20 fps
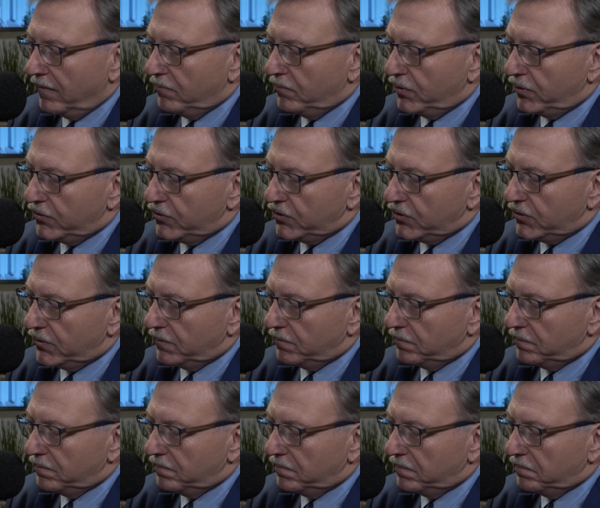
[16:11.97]
put you
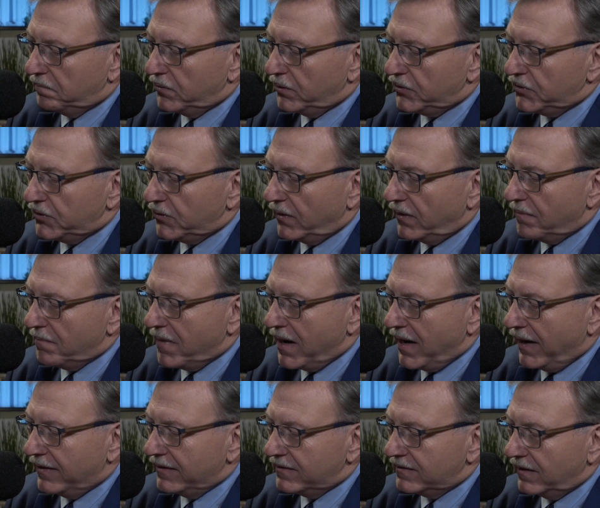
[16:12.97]
in a
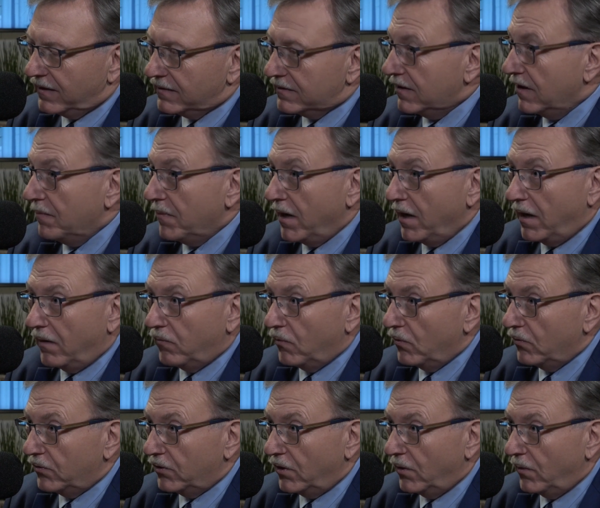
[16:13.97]
mindset somehow of
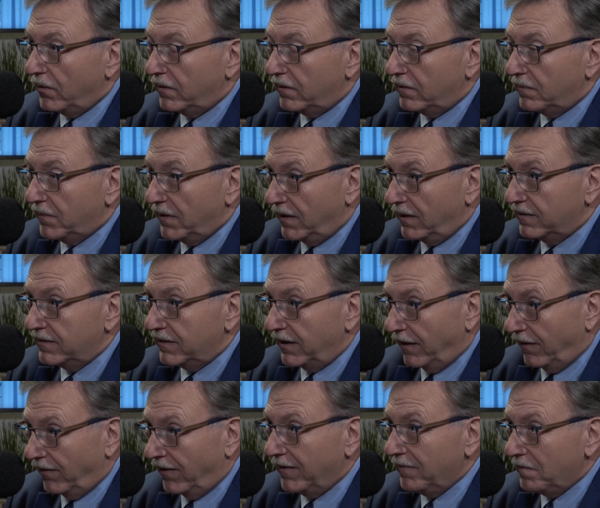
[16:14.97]
wanting to go into the
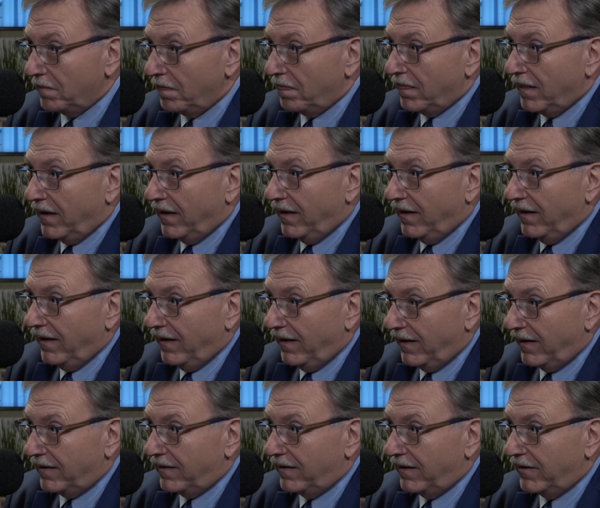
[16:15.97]
military,
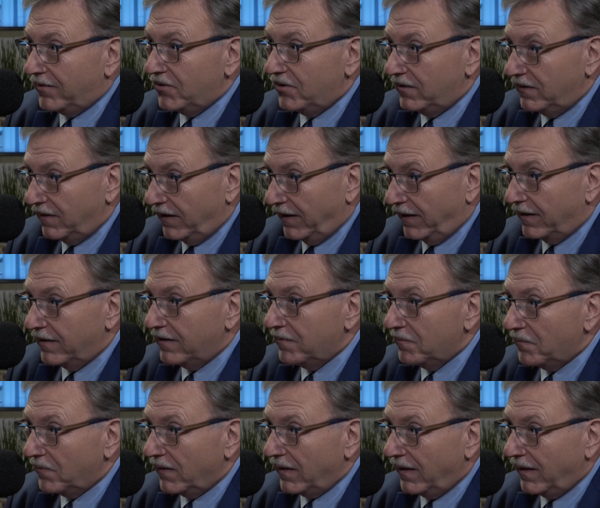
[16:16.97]
and you did.
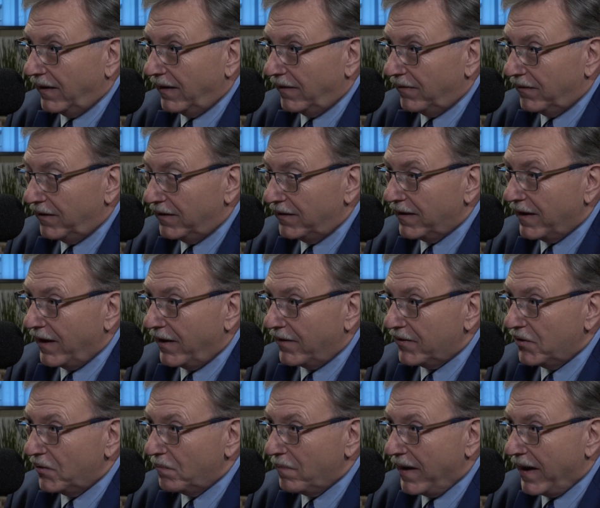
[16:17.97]
And then now
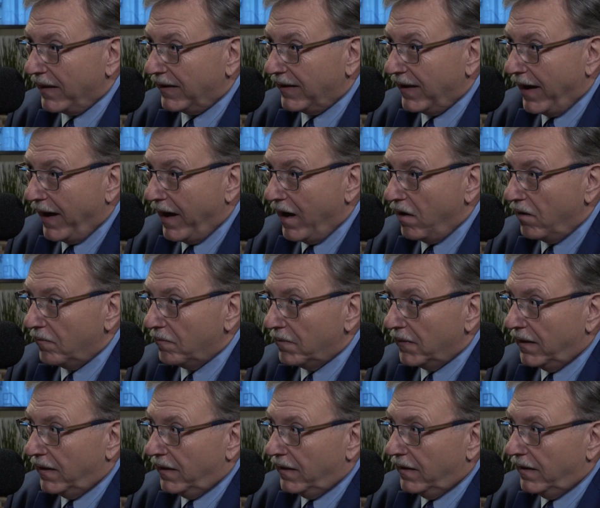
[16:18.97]
you're back out
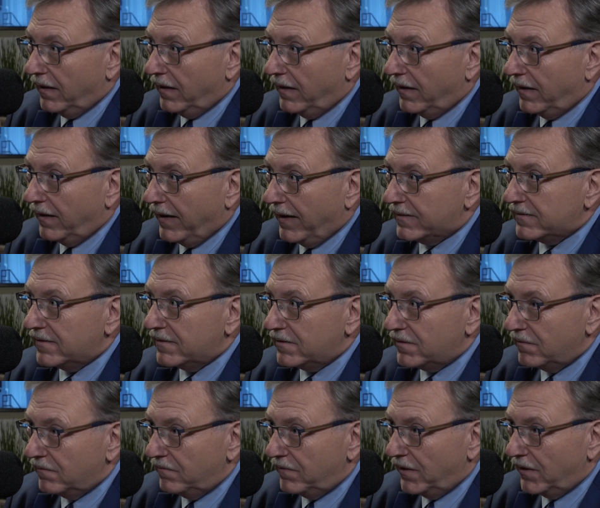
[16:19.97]
as a
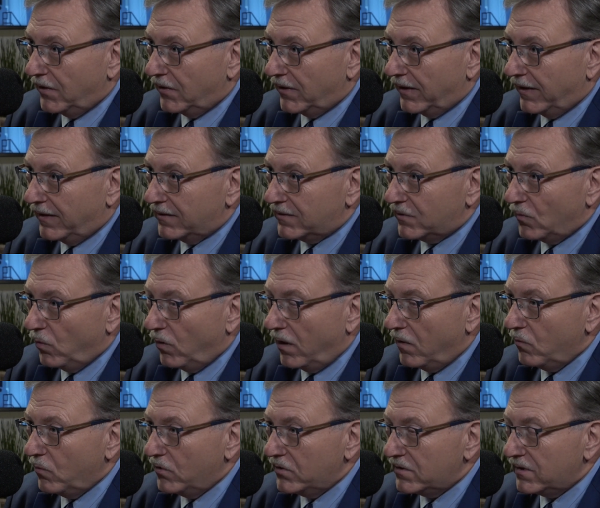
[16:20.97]
civilian. So
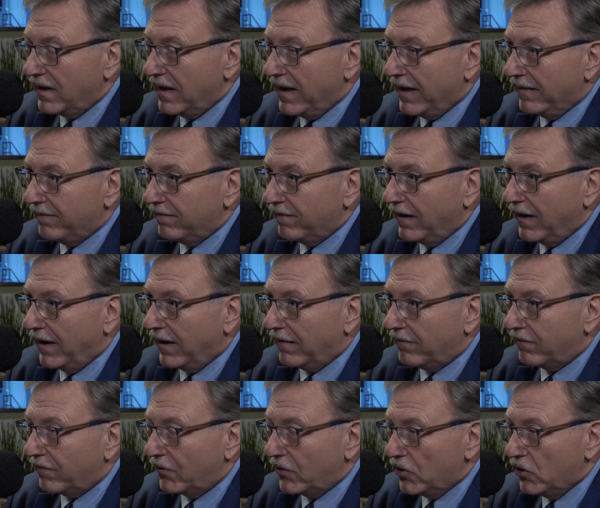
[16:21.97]
what was life like
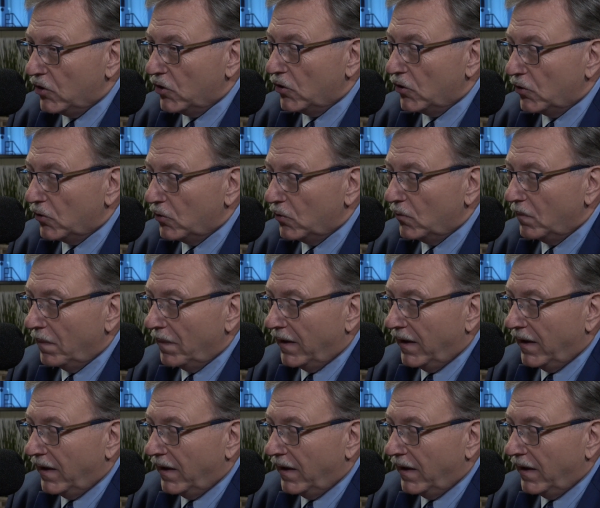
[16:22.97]
for you